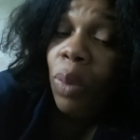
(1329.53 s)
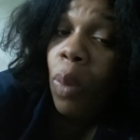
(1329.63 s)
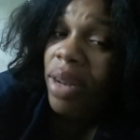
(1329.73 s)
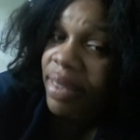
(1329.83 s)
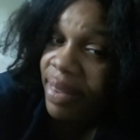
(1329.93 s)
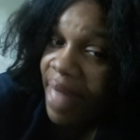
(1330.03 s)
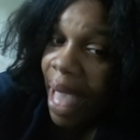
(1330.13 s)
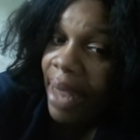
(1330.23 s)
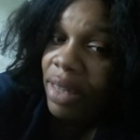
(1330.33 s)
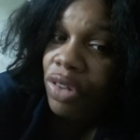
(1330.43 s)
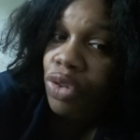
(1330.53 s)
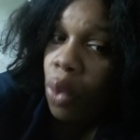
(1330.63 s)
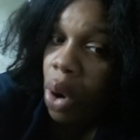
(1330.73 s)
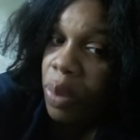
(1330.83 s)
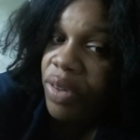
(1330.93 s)
Once that
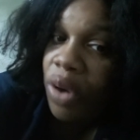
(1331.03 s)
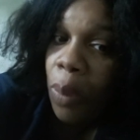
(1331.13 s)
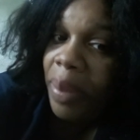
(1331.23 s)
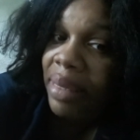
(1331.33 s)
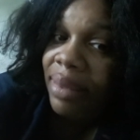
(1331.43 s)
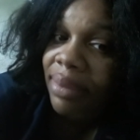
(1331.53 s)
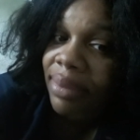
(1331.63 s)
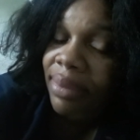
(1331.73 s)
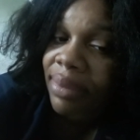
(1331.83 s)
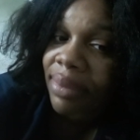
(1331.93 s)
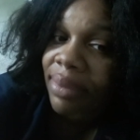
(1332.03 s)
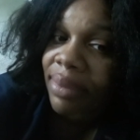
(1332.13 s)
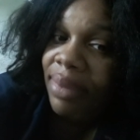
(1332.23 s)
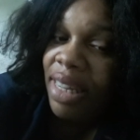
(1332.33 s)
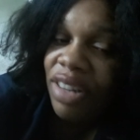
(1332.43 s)
door was opened,
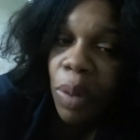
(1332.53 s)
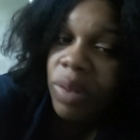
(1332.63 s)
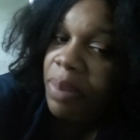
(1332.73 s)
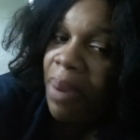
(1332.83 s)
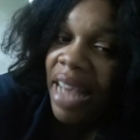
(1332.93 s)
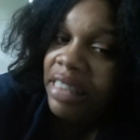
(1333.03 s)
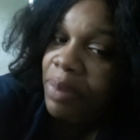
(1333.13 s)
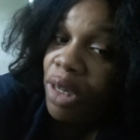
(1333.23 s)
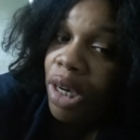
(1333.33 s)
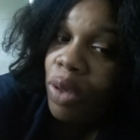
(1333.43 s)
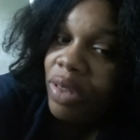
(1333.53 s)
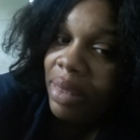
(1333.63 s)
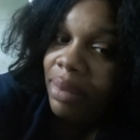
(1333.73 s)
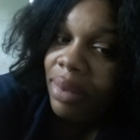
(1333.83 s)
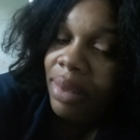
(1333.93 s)
it's almost impossible to close it.